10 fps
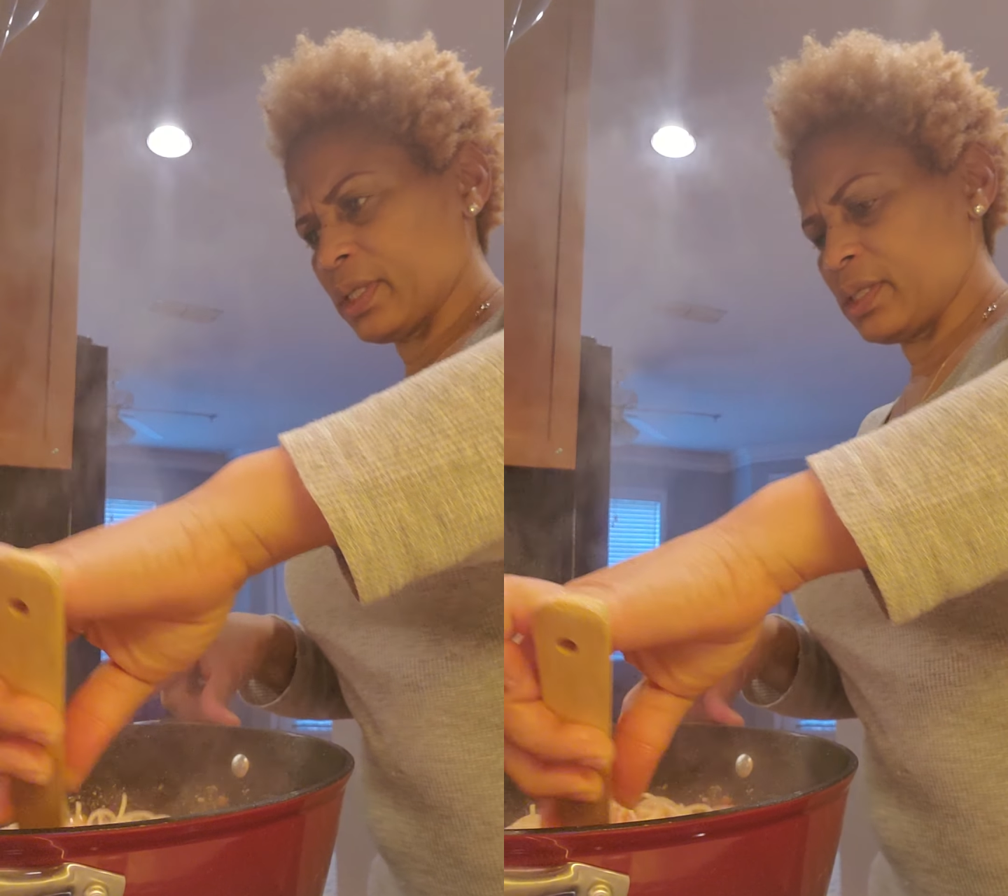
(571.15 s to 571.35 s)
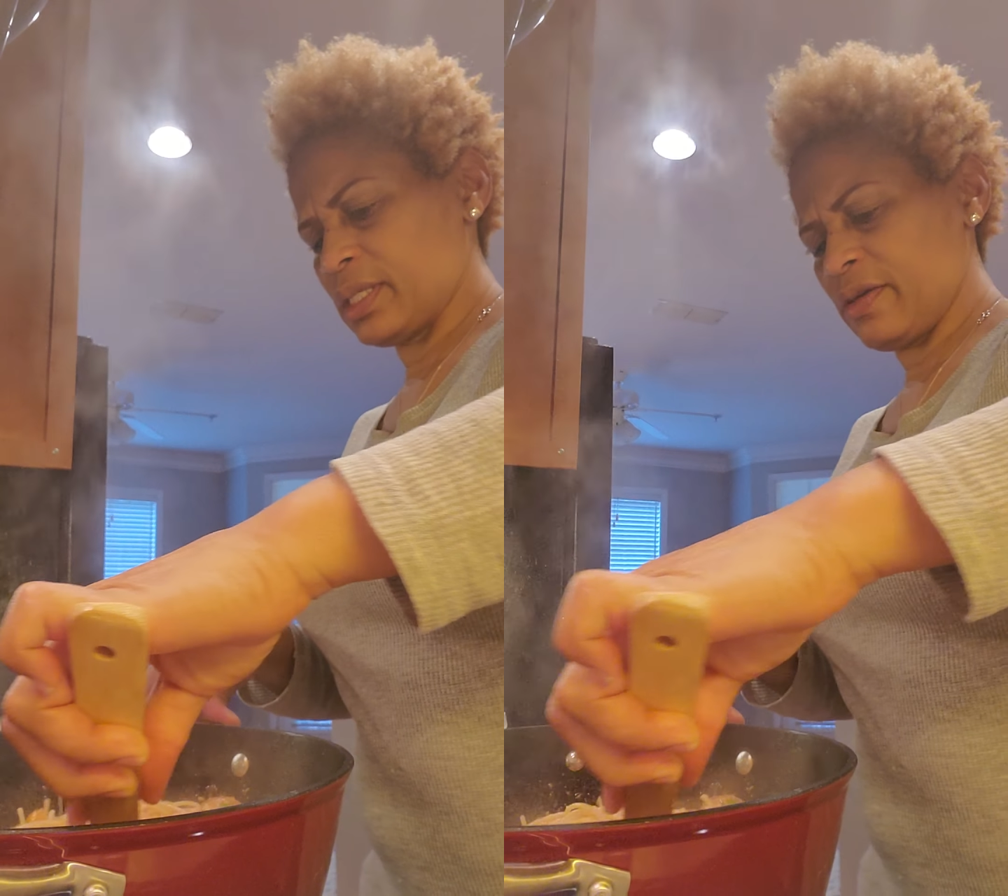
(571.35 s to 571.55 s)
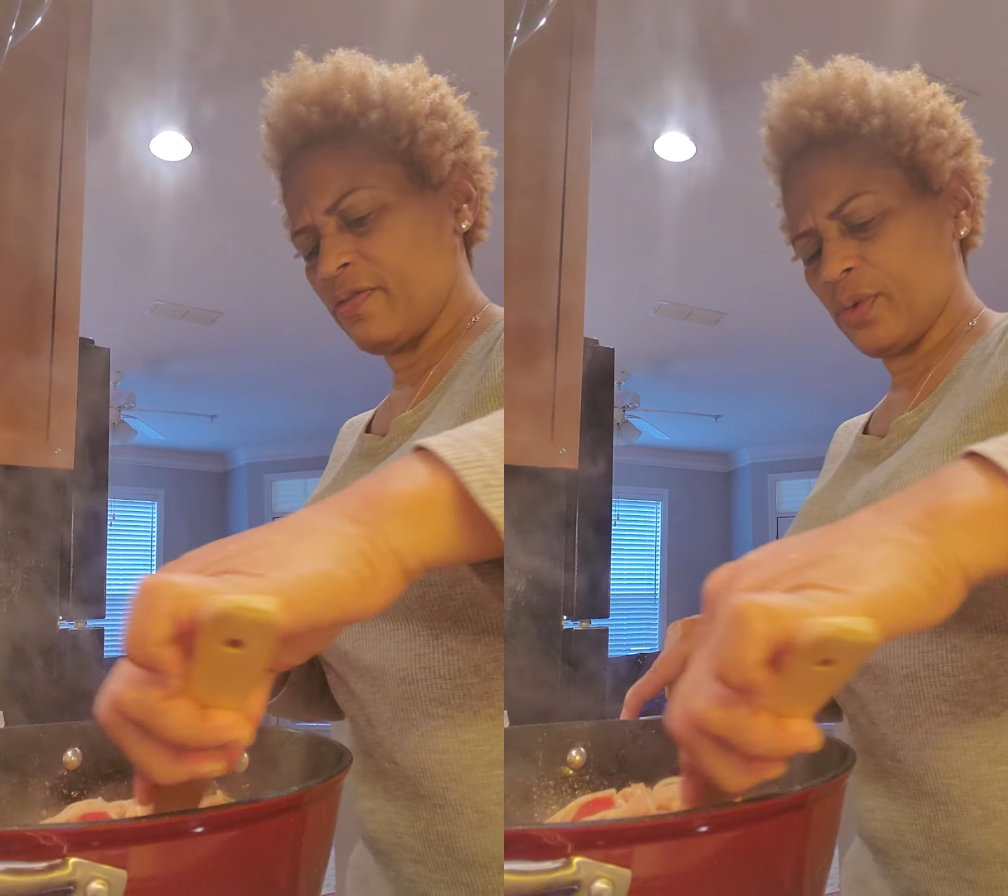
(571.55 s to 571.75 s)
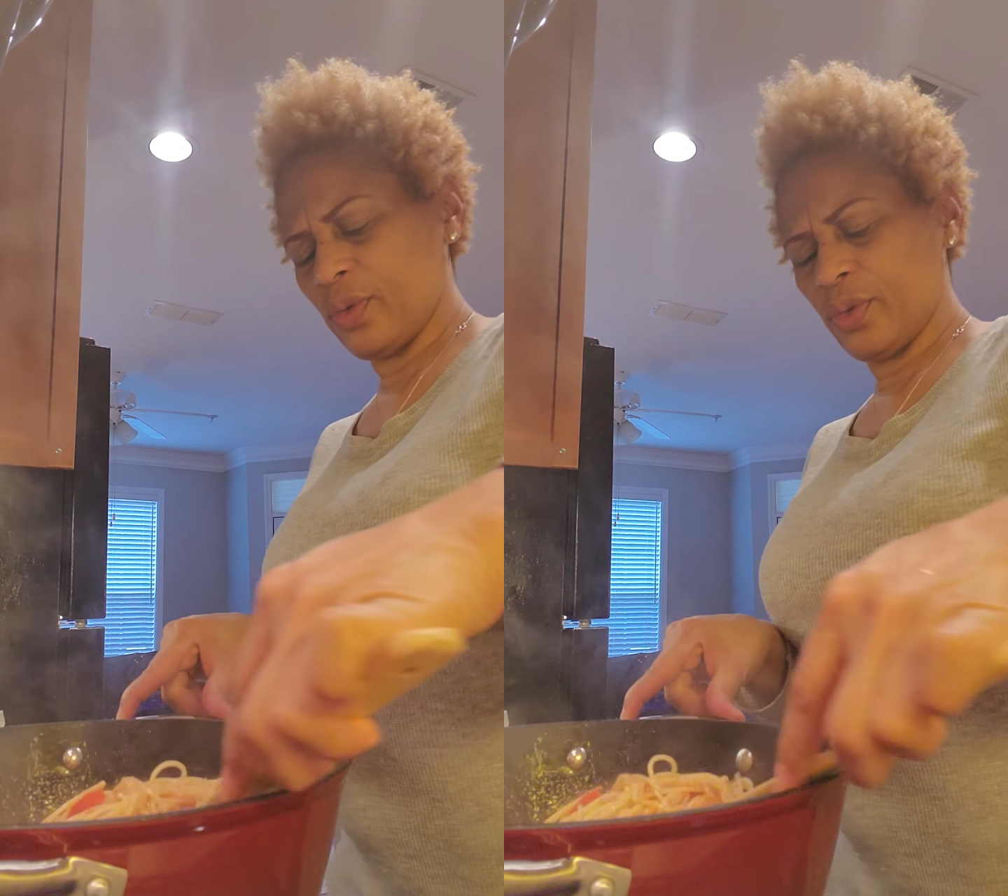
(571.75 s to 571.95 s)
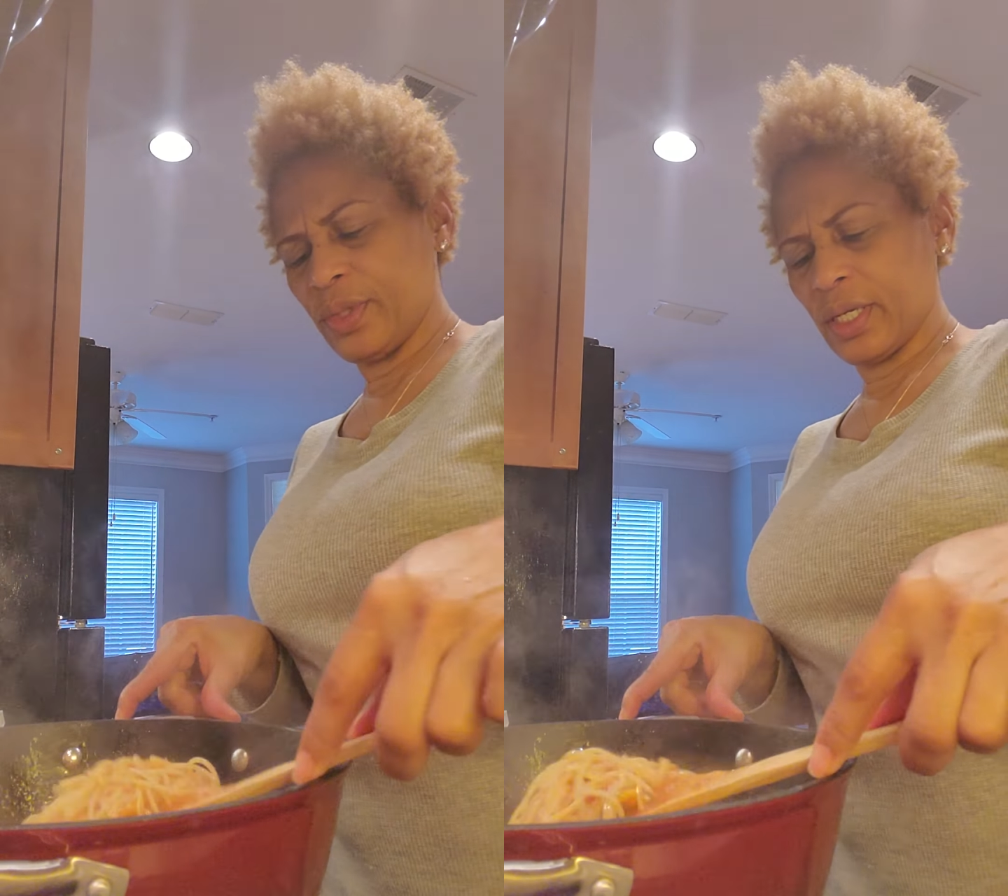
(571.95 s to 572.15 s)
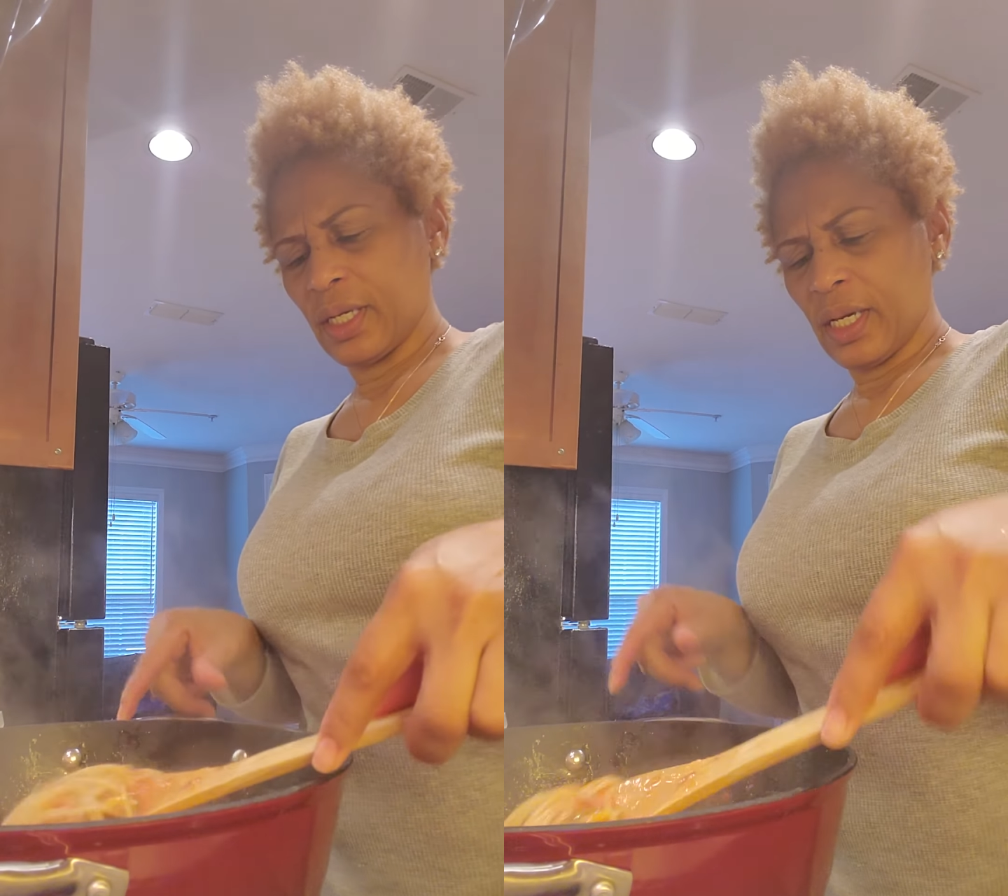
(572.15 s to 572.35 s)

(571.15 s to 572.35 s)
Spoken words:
seafood,